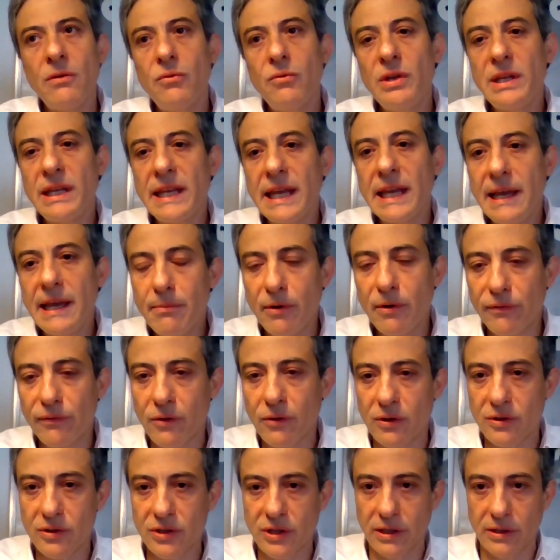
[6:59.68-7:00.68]
We came, of
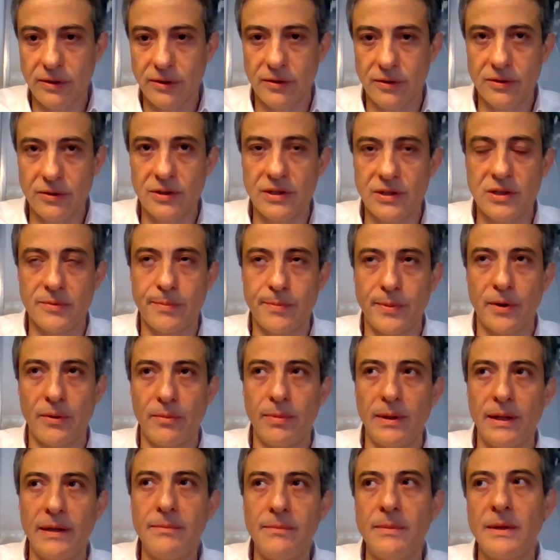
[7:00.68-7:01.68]
course, across this
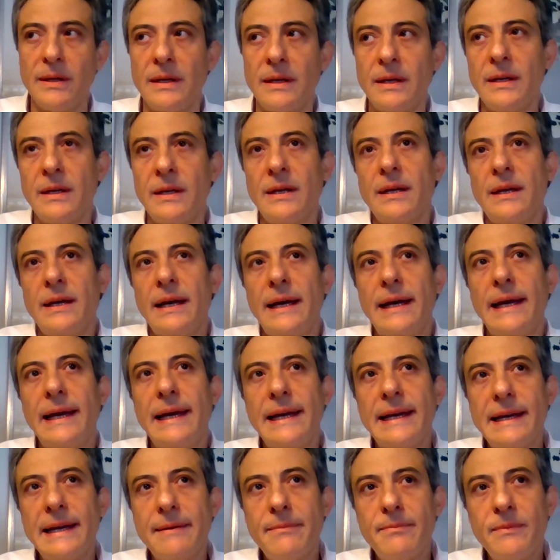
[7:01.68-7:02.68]
problem,
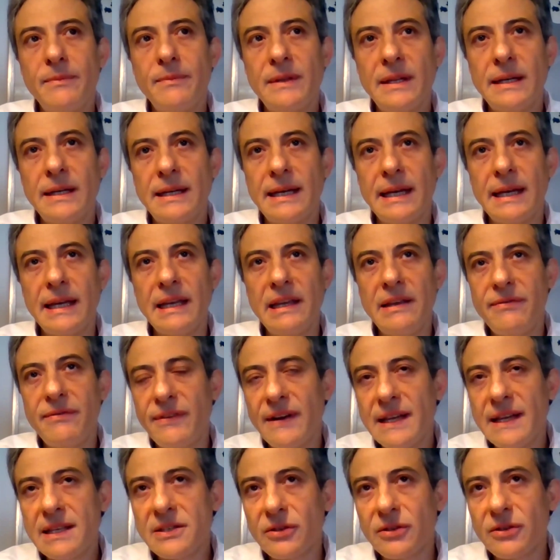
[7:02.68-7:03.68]
and
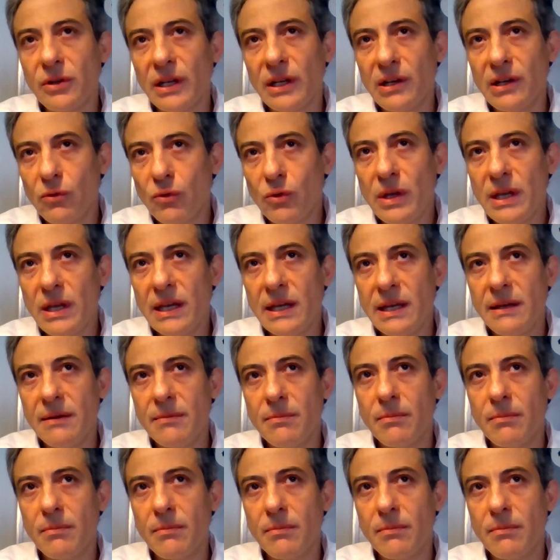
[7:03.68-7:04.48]
eventually we